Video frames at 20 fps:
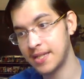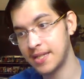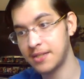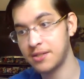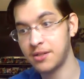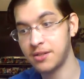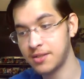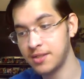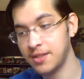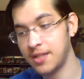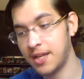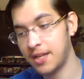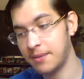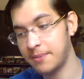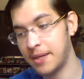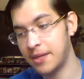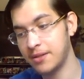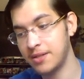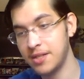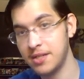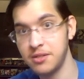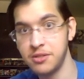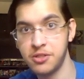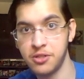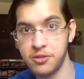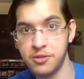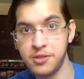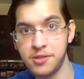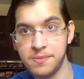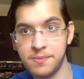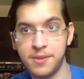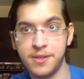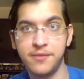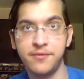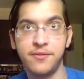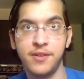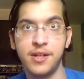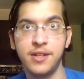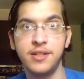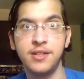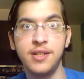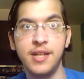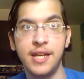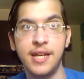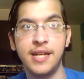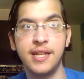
they talked a lot about it and showed it was pretty fun,